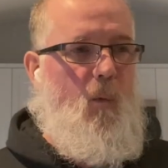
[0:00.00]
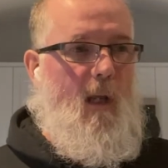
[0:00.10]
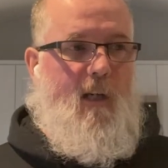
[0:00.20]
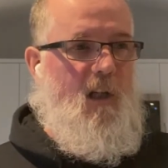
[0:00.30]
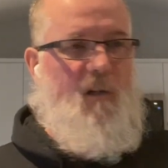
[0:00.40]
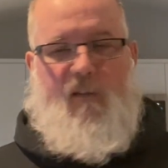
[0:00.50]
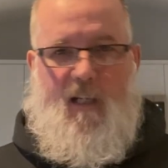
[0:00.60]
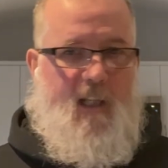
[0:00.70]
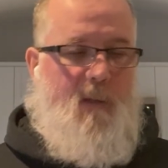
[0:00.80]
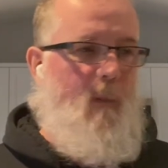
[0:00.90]
How do you
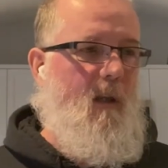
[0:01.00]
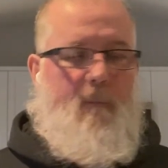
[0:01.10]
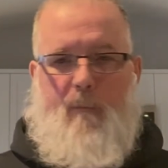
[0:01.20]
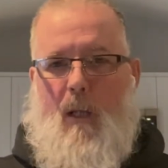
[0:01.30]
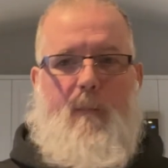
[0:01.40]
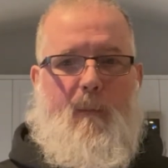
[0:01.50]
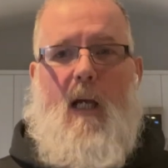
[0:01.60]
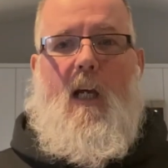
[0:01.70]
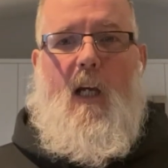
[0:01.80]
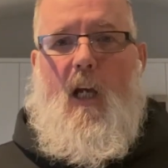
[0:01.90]
divide this by the blah, blah, blah.